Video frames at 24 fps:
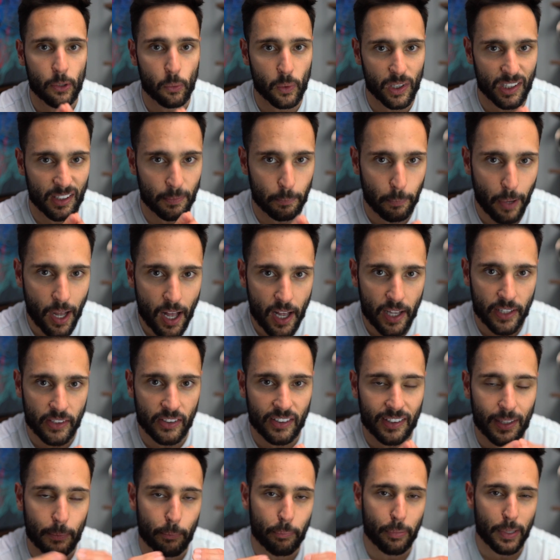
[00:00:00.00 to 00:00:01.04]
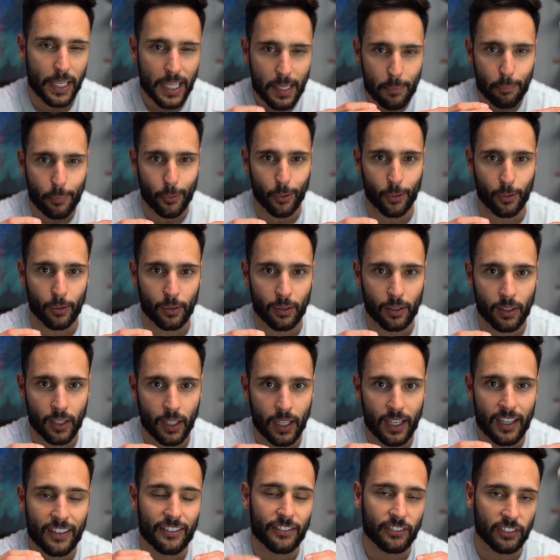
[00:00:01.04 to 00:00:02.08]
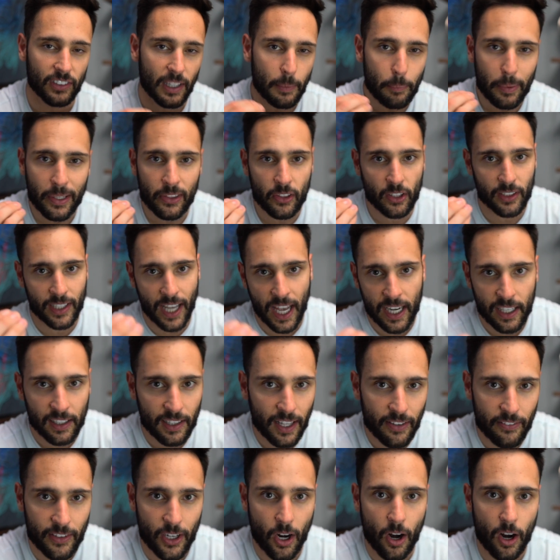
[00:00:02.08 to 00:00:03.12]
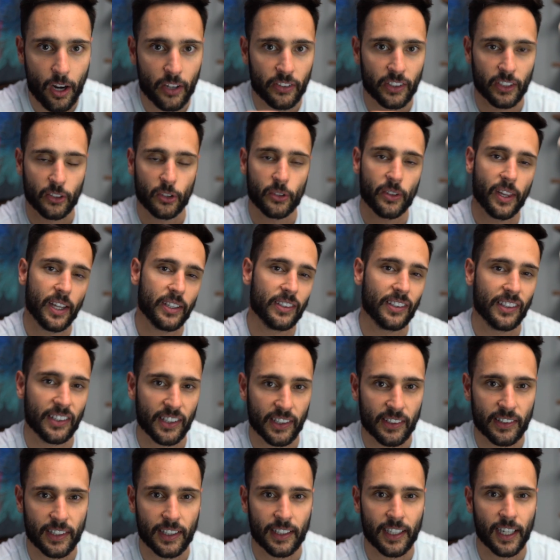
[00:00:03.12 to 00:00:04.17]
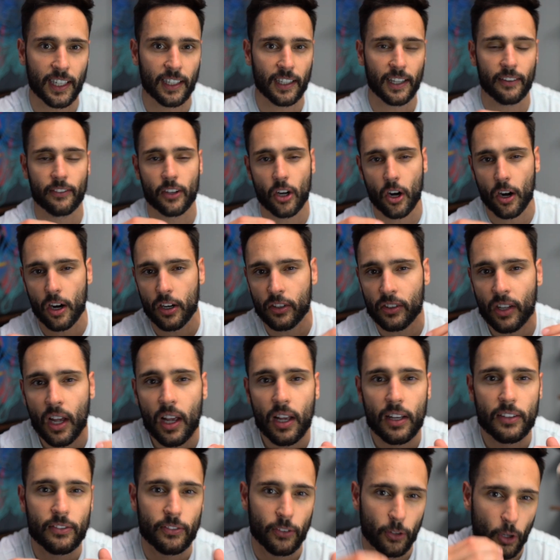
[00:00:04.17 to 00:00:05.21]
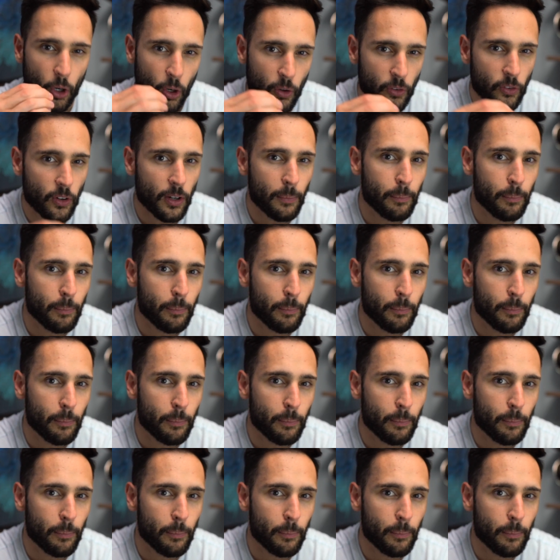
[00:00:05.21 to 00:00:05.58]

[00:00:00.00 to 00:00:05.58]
response to people flipping their 911Rs, the 2016 911Rs, for over